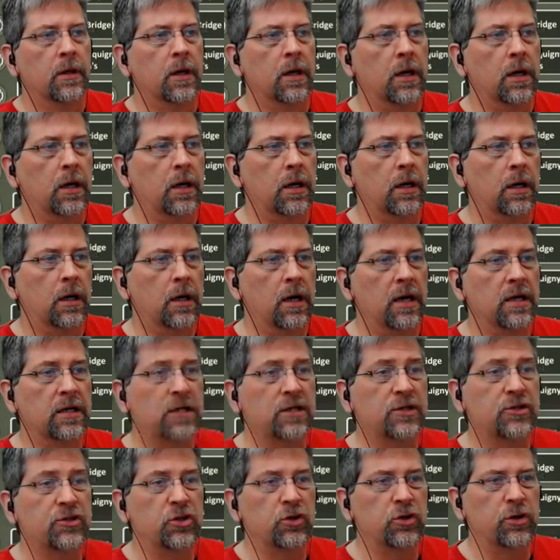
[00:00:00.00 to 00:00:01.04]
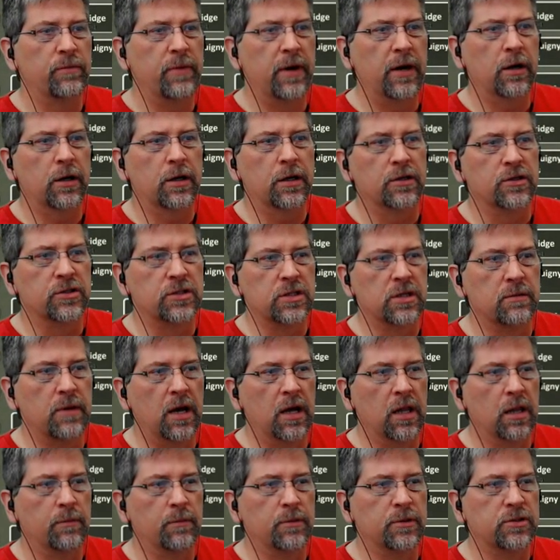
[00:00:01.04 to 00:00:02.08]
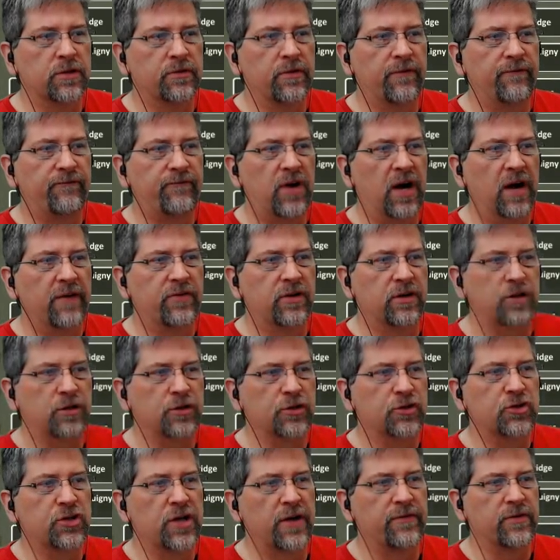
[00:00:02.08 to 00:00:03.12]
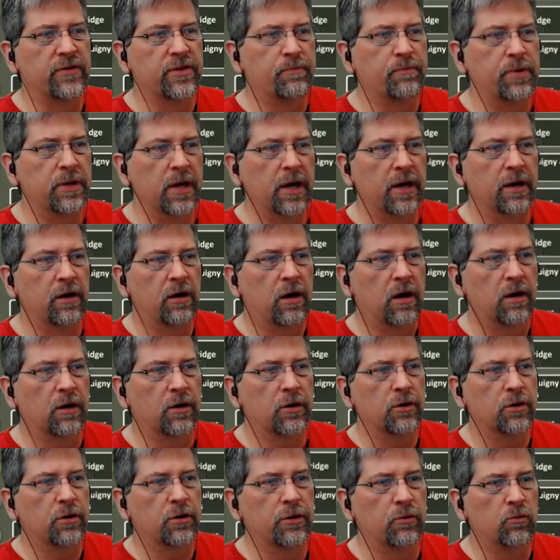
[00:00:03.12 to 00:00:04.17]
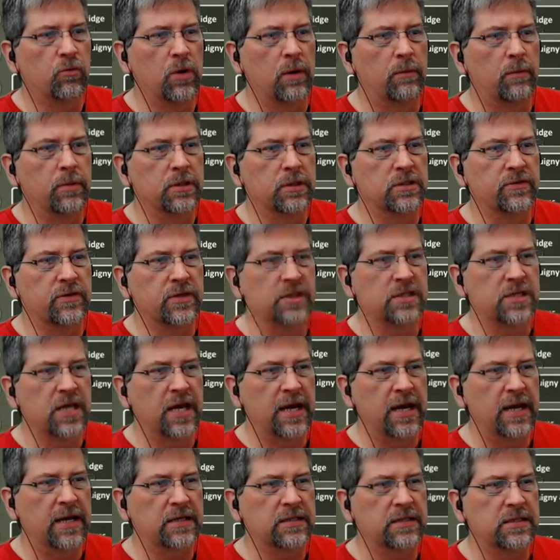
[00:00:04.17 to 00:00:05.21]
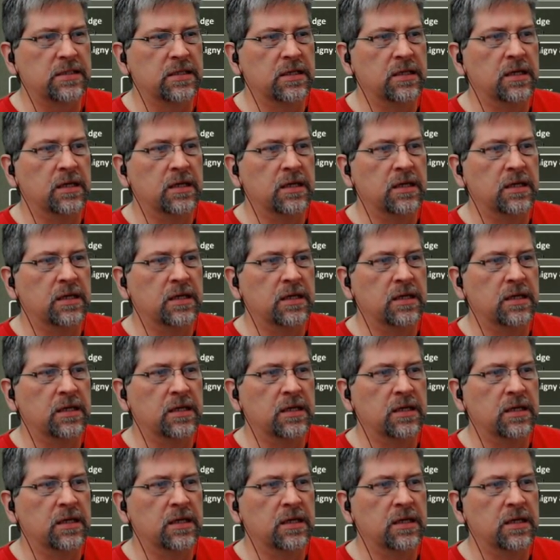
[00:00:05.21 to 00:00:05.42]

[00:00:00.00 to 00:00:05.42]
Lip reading: And concealed Americans. The elements of the 507th PIR heard the rumblings of the tanks,